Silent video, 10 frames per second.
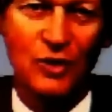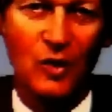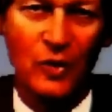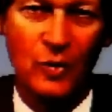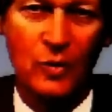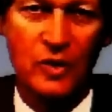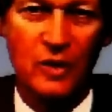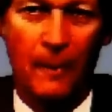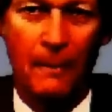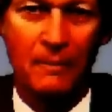to show you
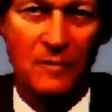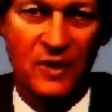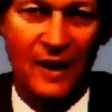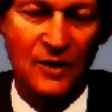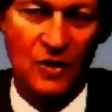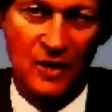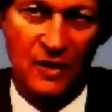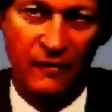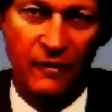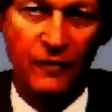some
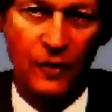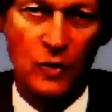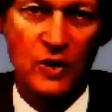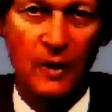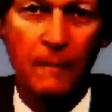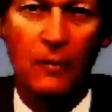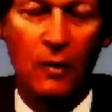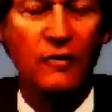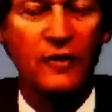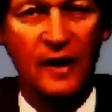sketches of a few
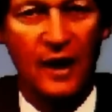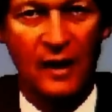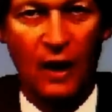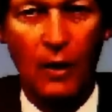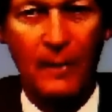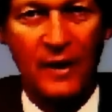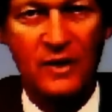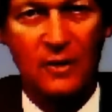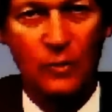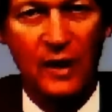simple finite
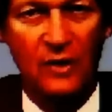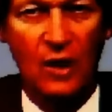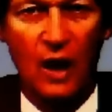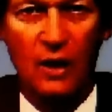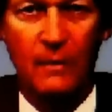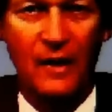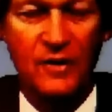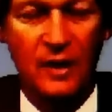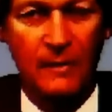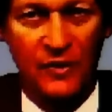elements, and we can talk
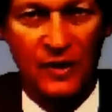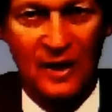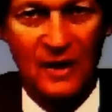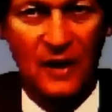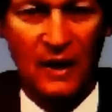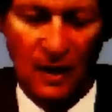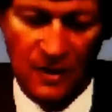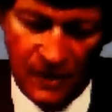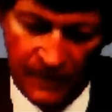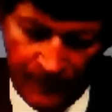about some of the
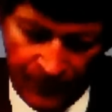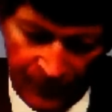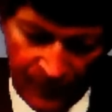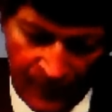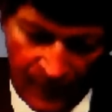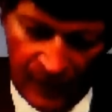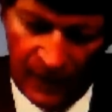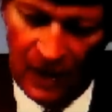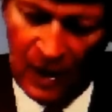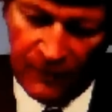details.
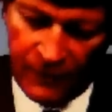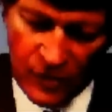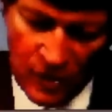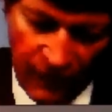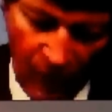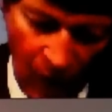First